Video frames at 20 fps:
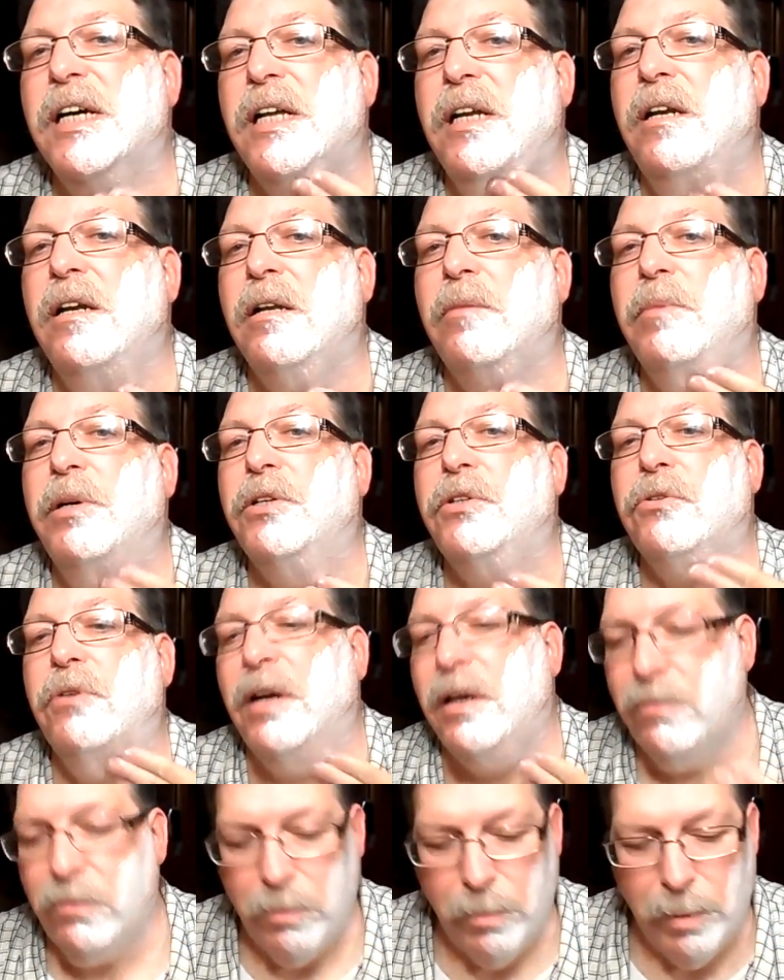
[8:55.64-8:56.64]
I had it in
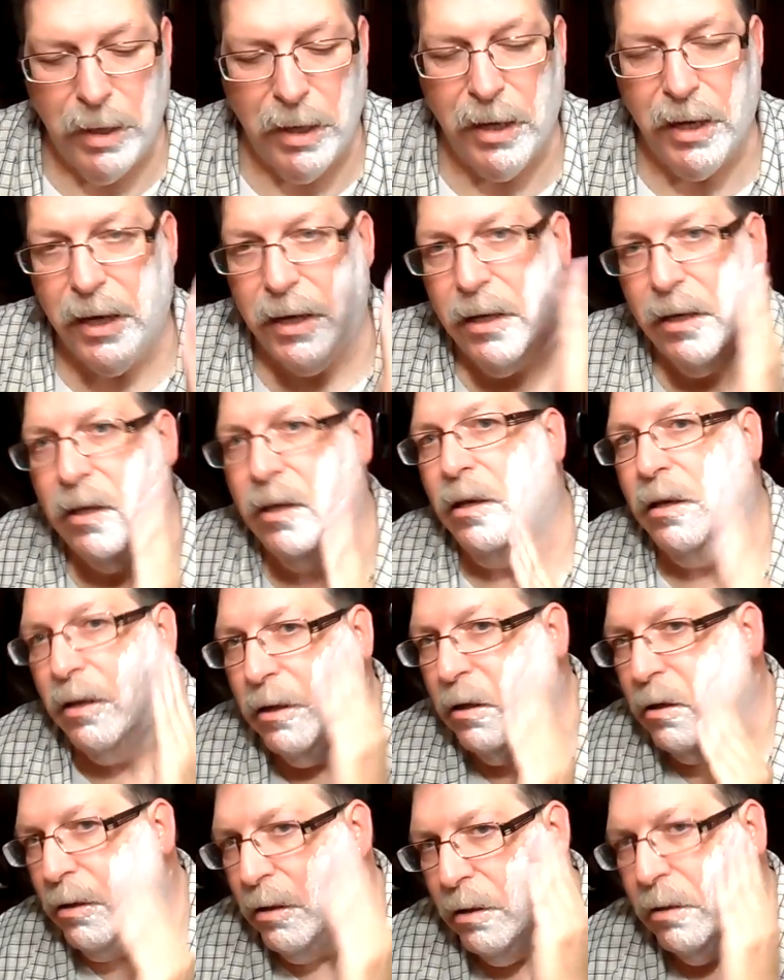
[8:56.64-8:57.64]
my travel bag
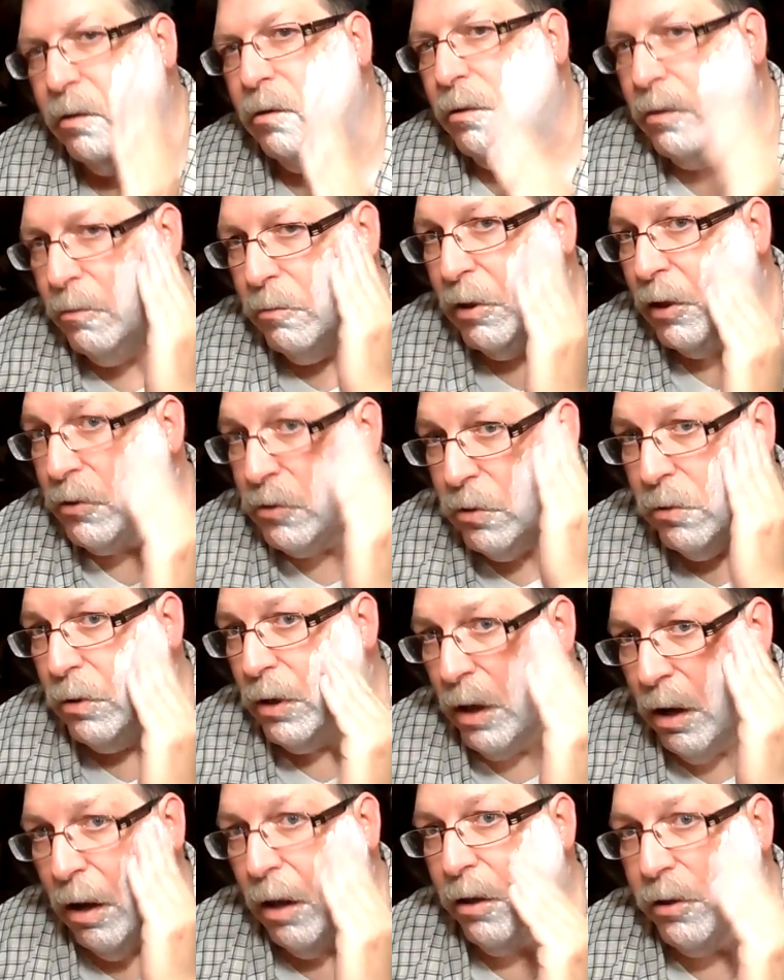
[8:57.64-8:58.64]
when I
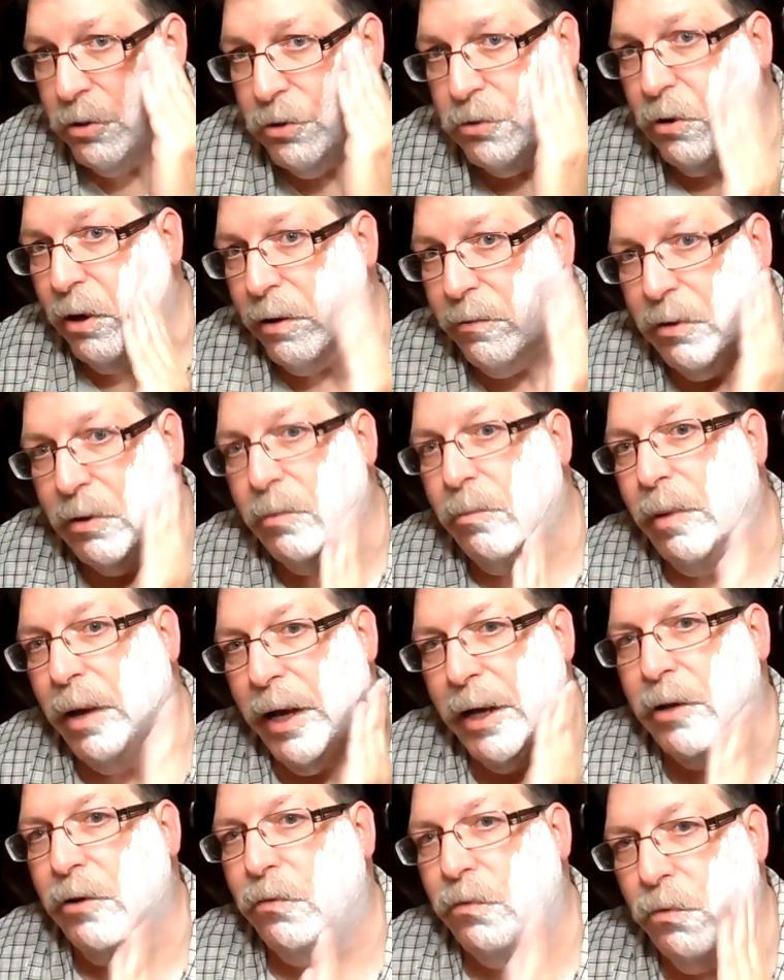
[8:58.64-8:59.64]
was going to college,
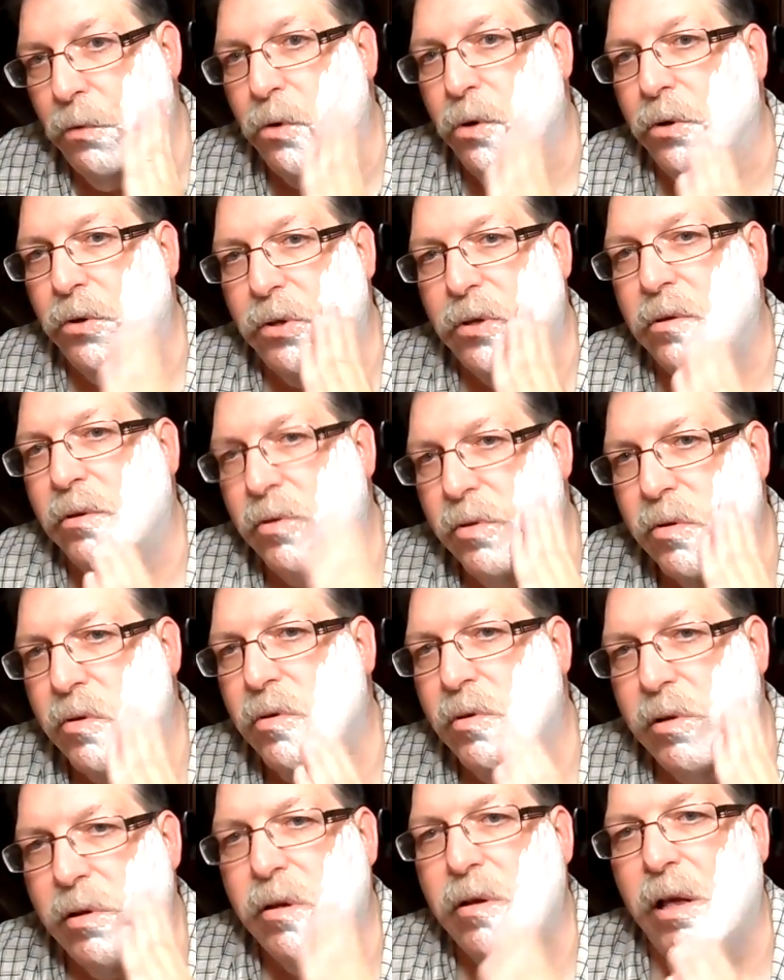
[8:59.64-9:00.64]
traveling back and forth
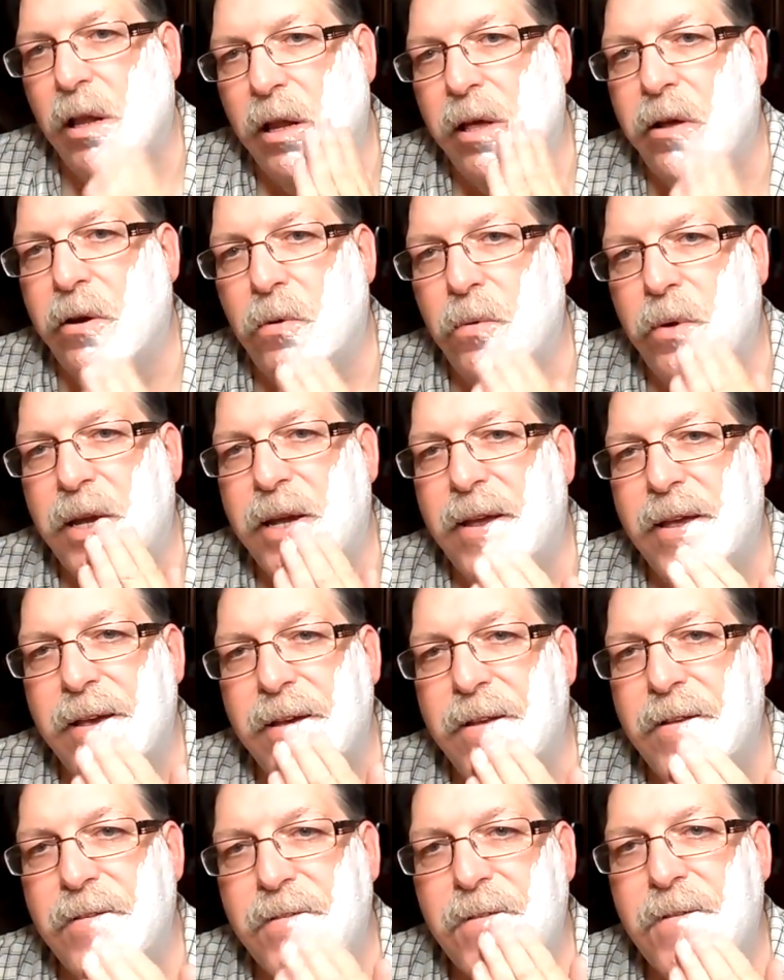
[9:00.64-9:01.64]
a lot of
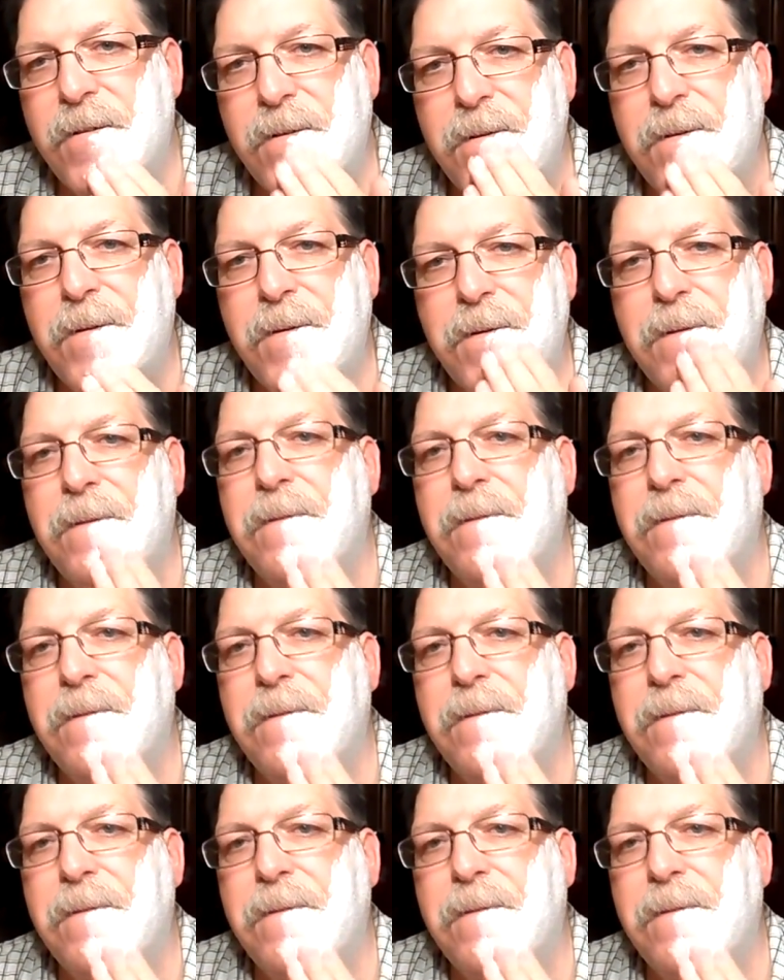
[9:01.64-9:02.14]
weekends